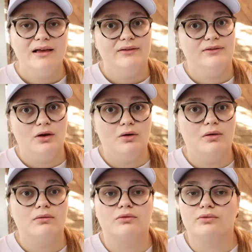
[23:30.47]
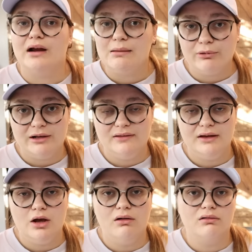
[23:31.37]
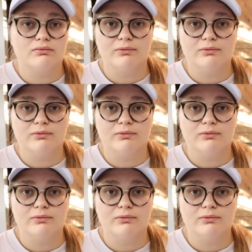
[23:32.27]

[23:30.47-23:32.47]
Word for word: So great brand to know.